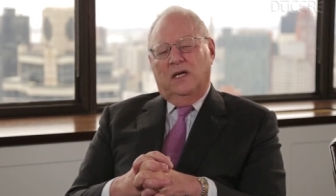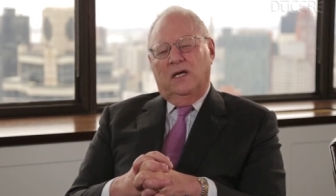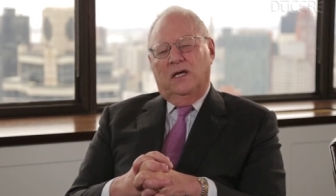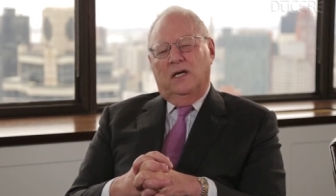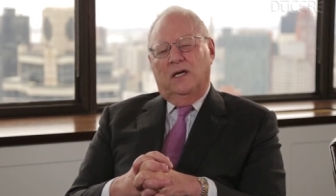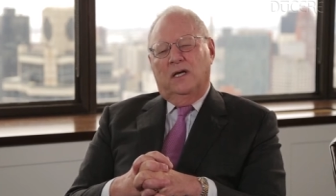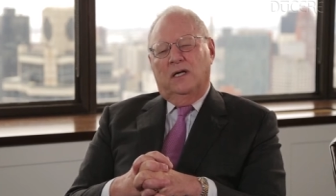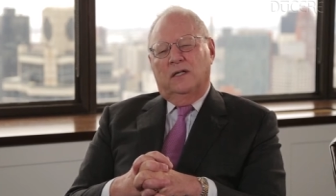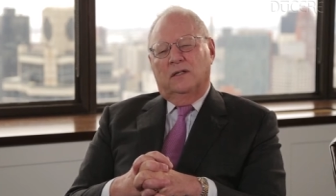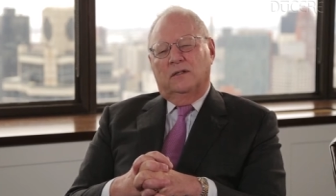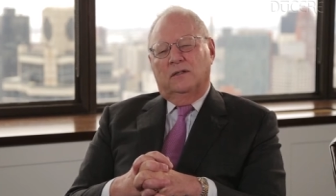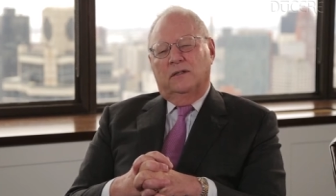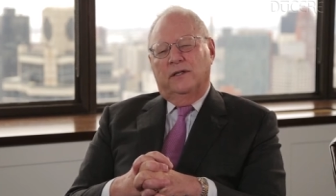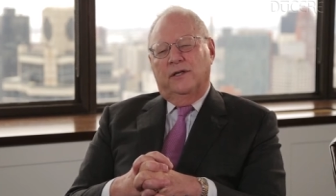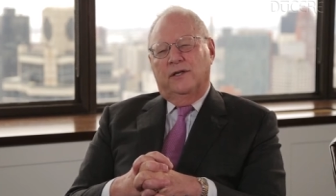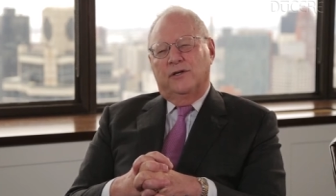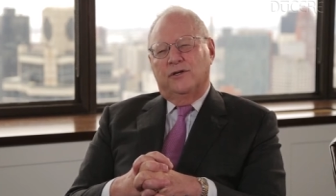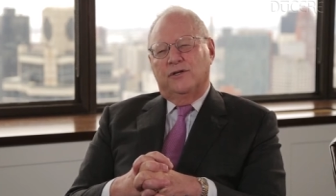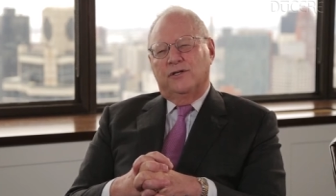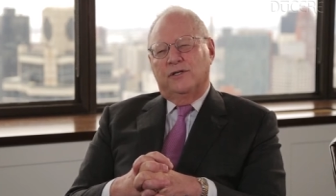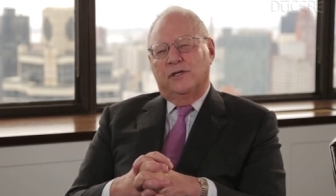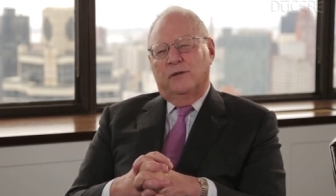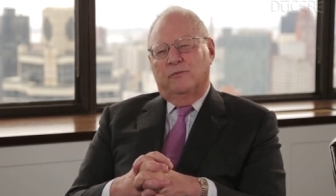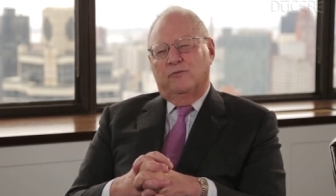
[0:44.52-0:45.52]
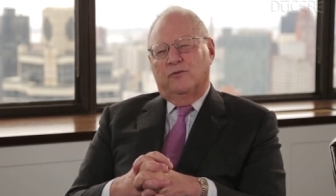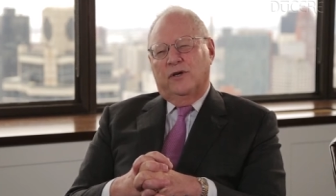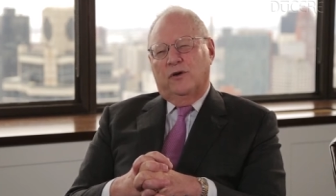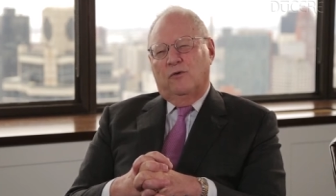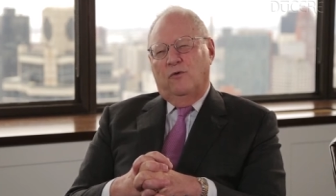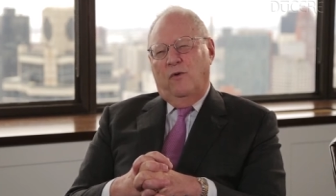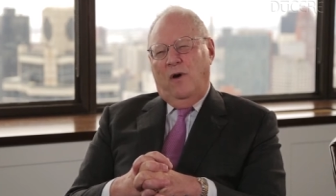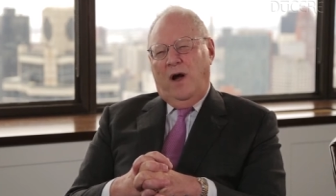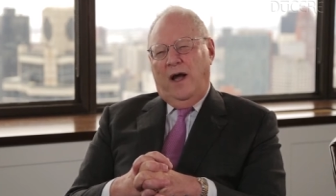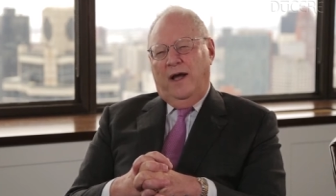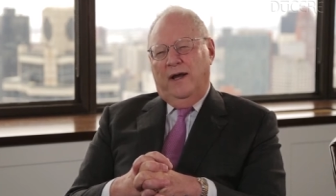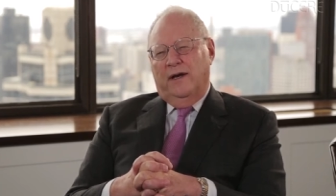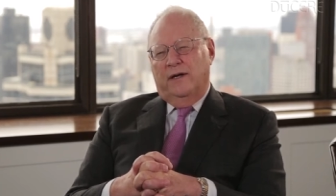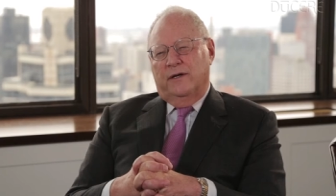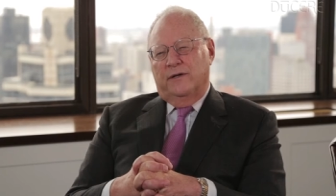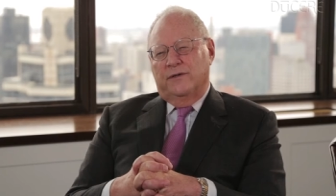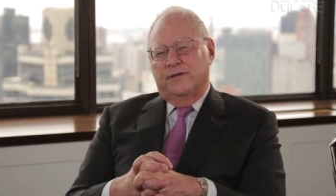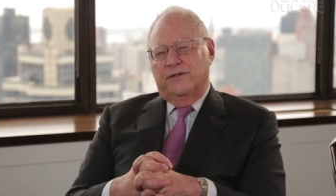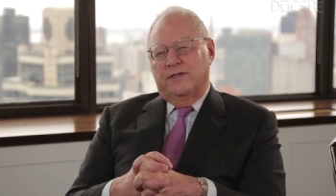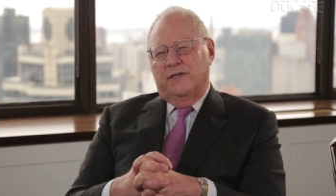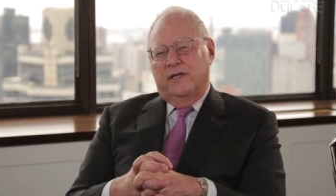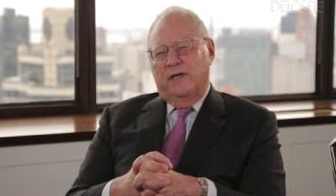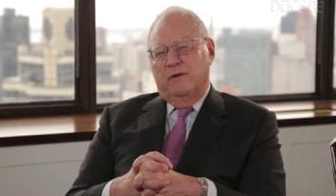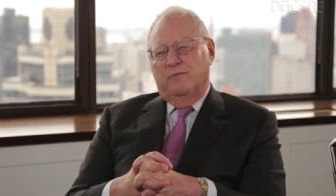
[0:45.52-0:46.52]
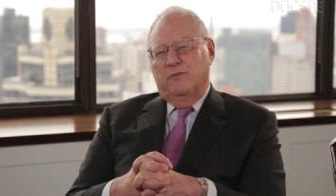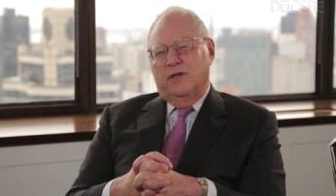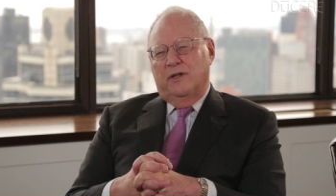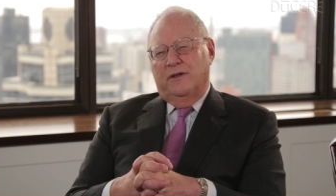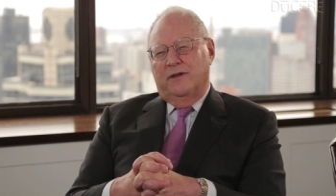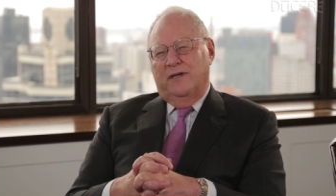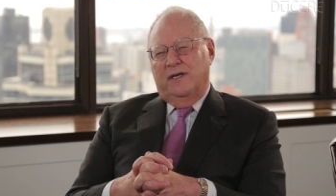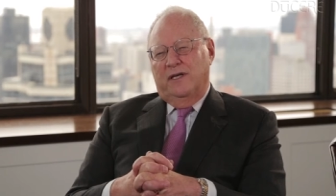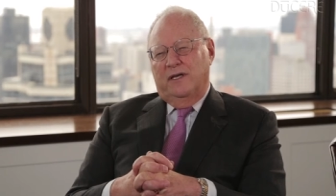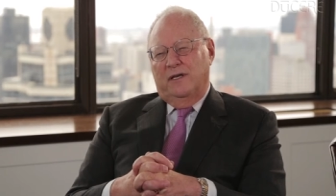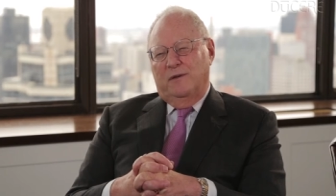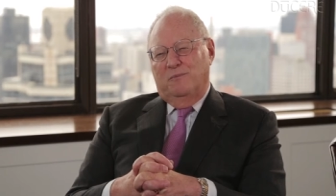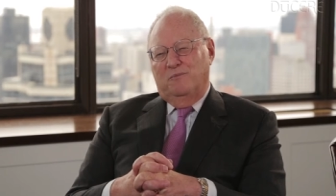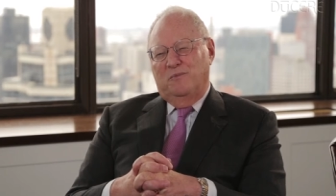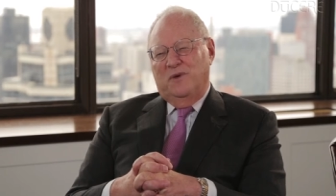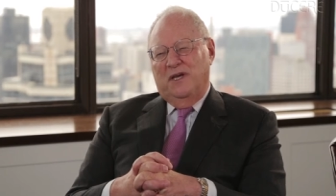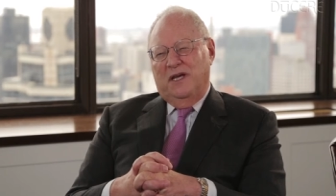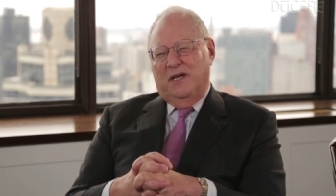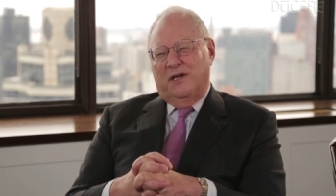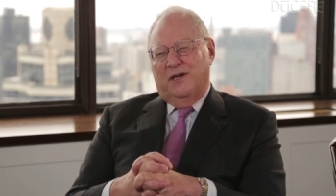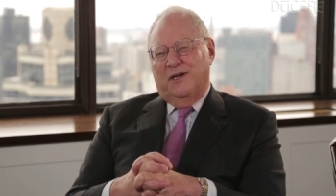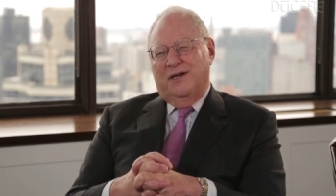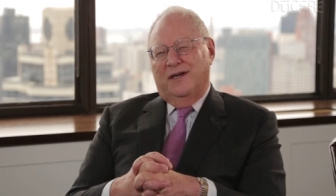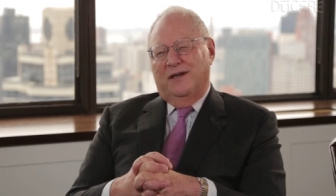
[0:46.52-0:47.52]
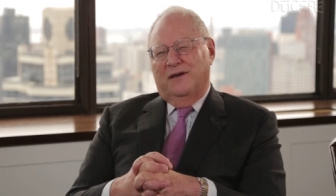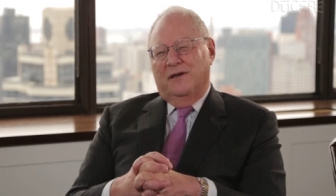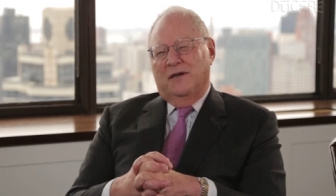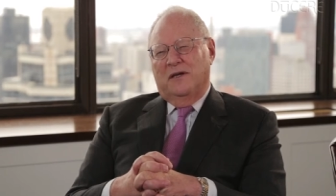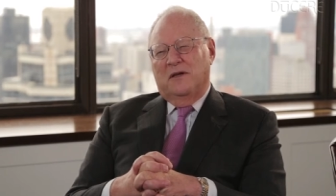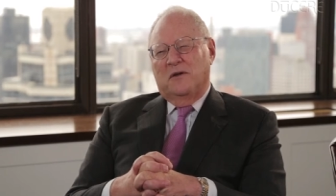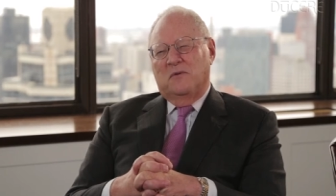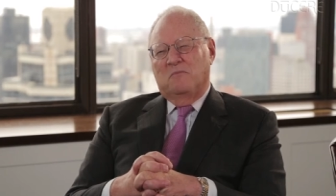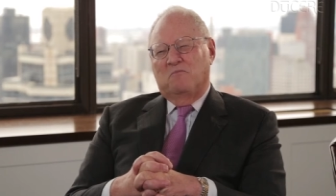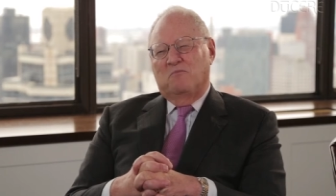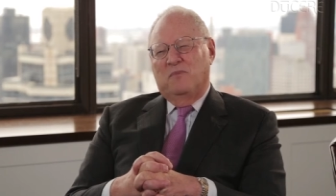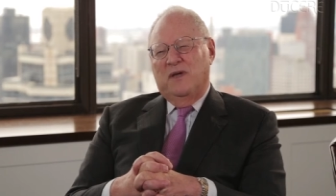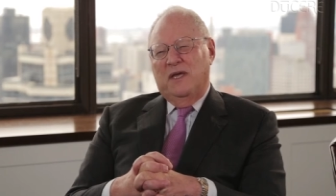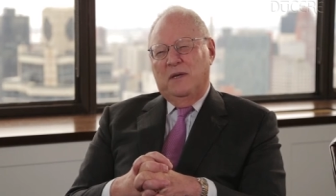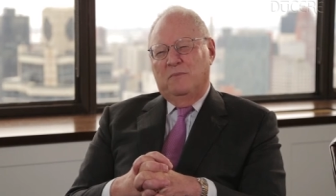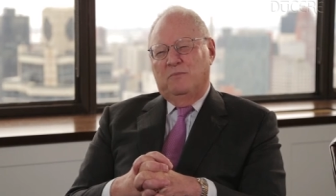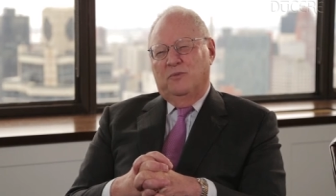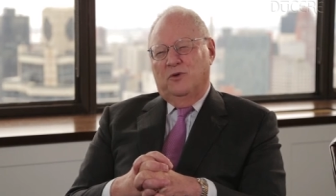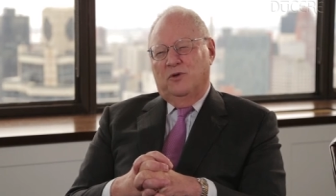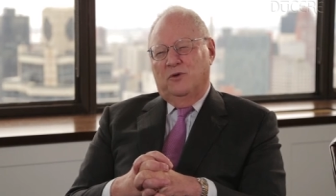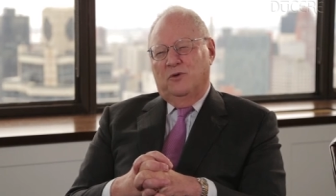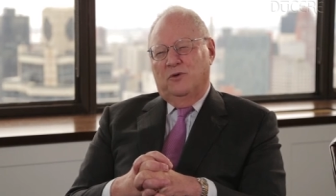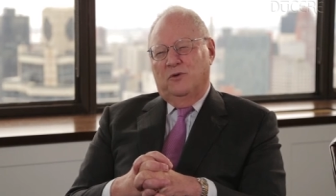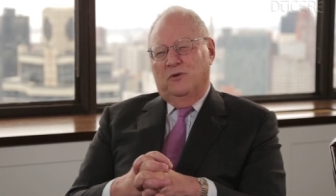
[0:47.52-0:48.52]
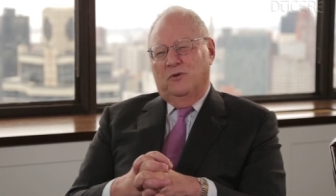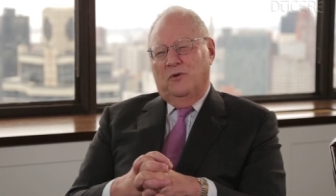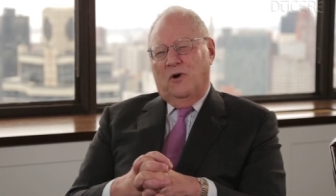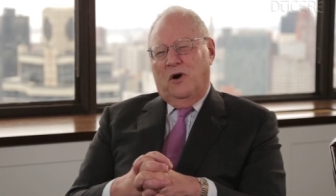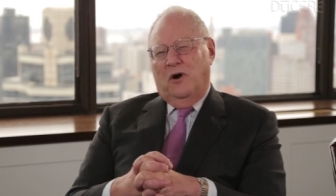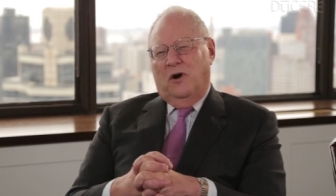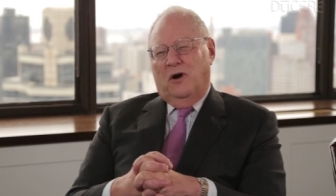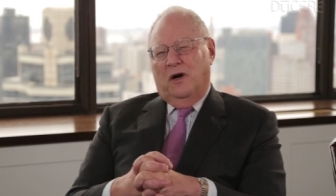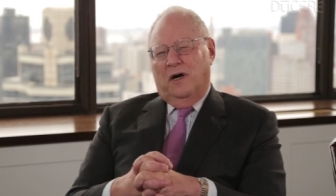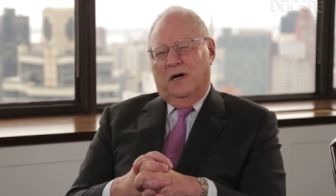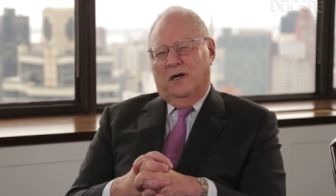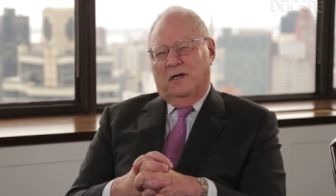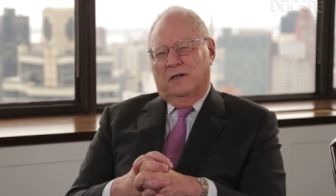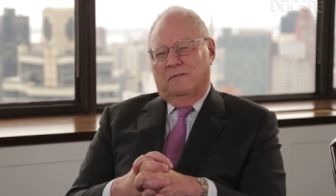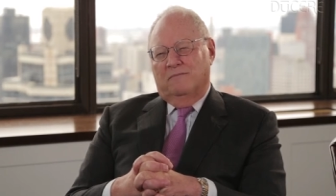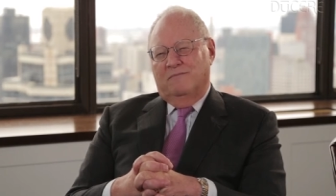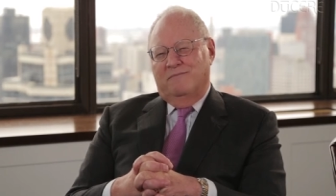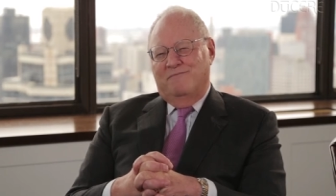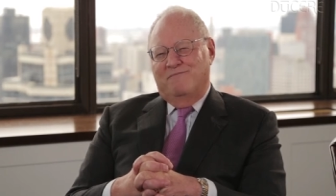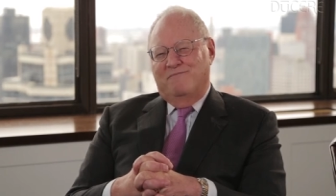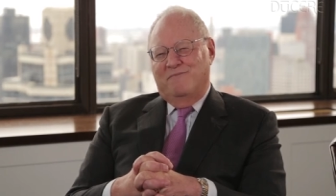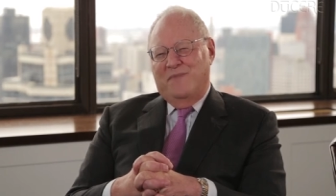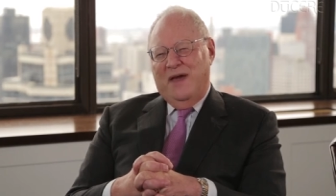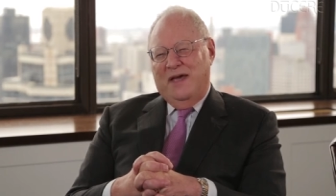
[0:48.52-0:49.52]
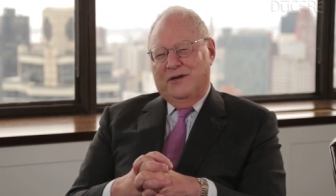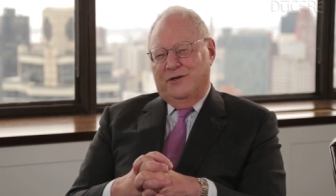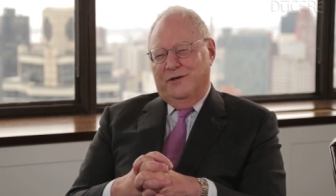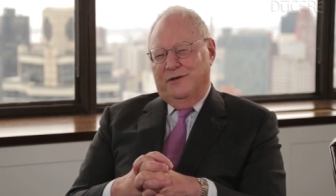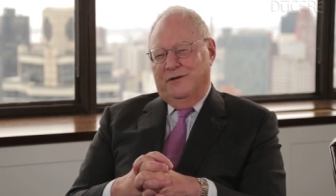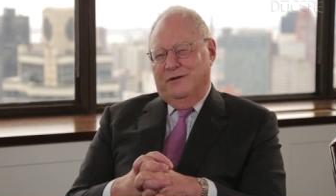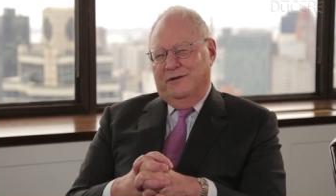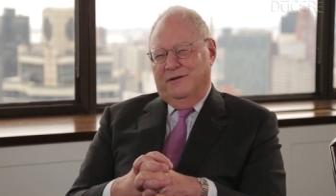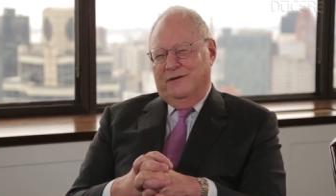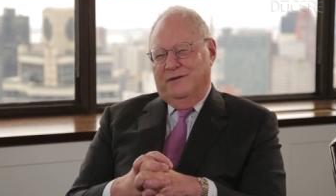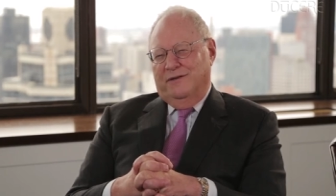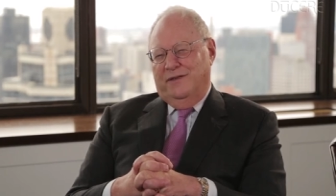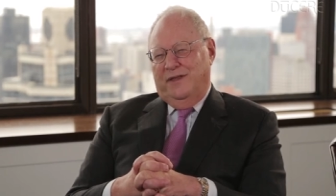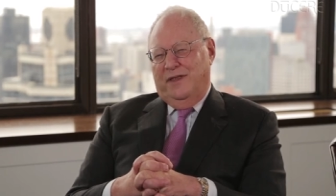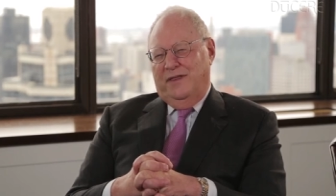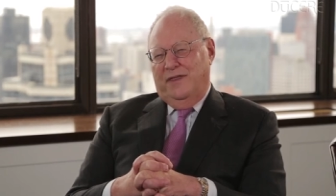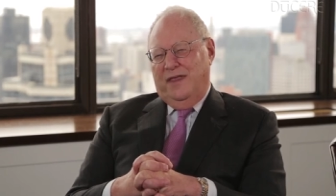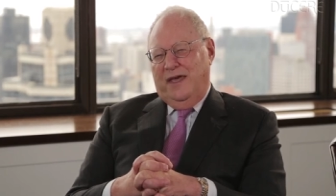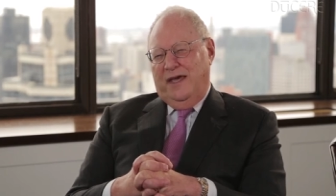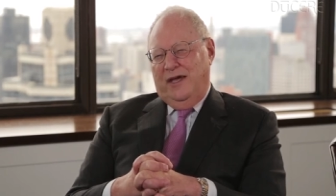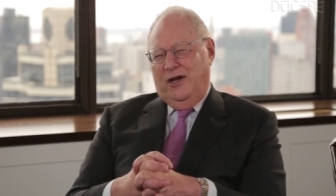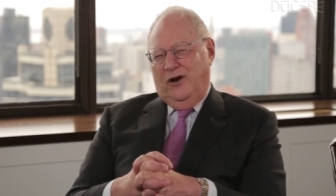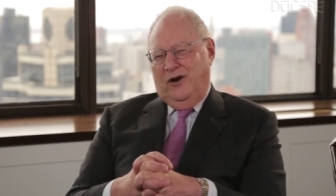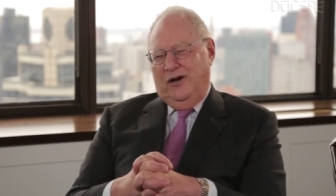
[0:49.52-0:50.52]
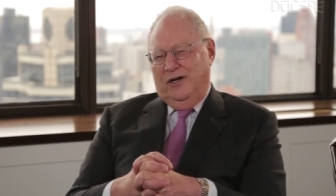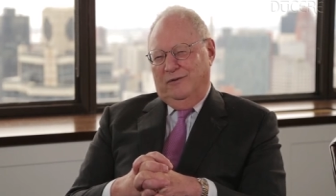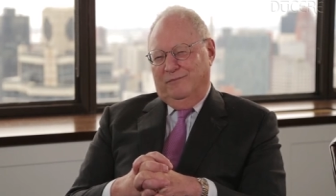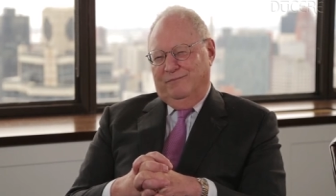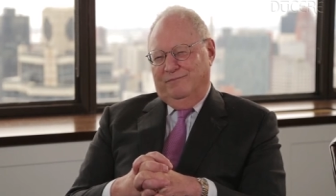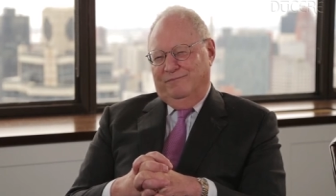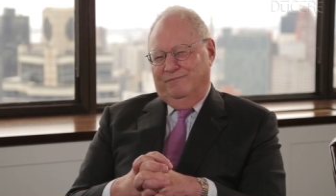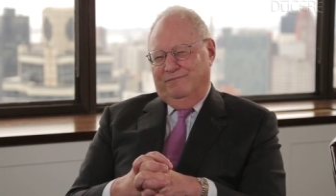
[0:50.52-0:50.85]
Uh, leadership requires the ability to pick people who are better than they are